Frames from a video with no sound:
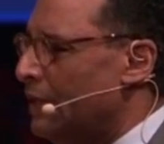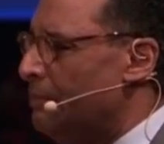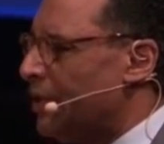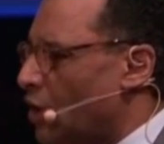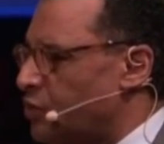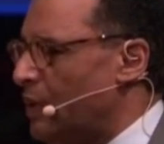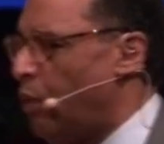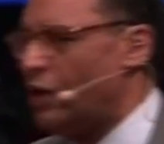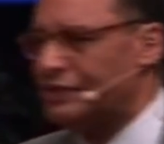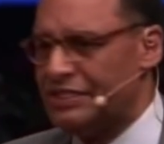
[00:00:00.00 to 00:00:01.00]
Because we
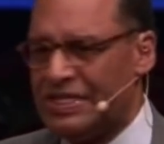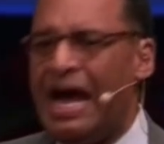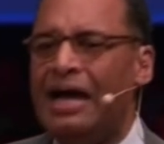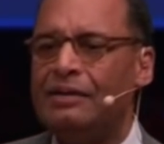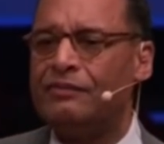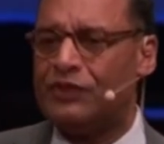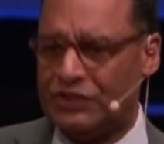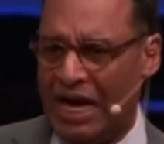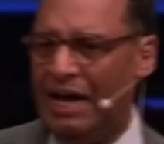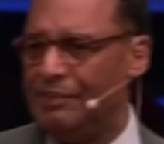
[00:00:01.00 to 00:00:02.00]
weren't designed for
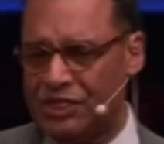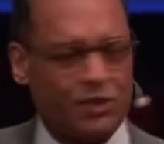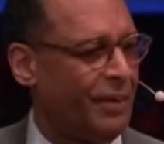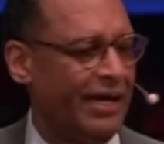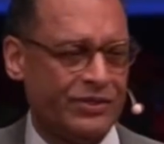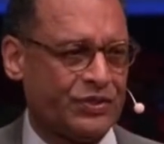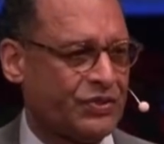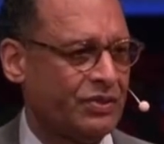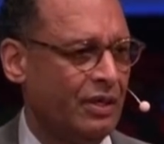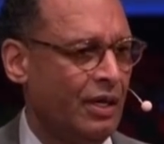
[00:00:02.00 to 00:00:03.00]
time and
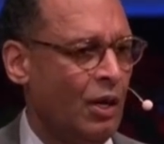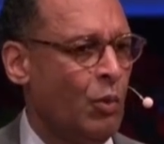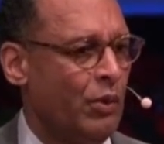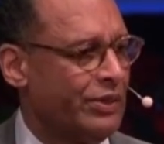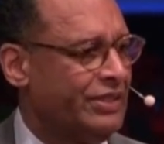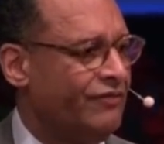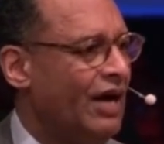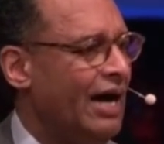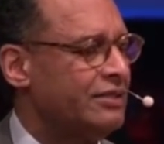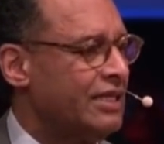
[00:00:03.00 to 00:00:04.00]
space, we were
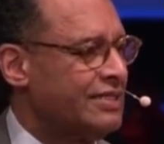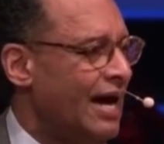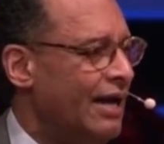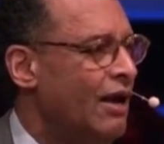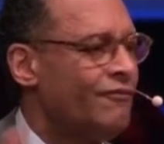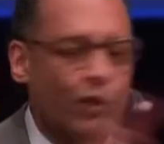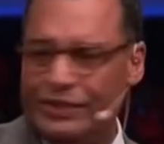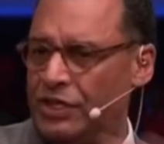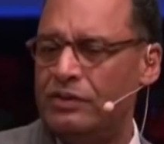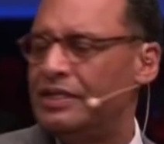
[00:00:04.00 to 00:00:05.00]
designed for
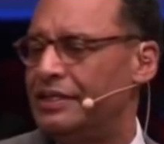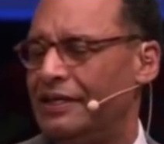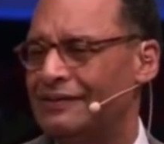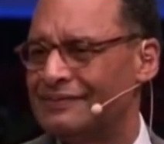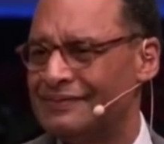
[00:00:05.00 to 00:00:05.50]
eternity.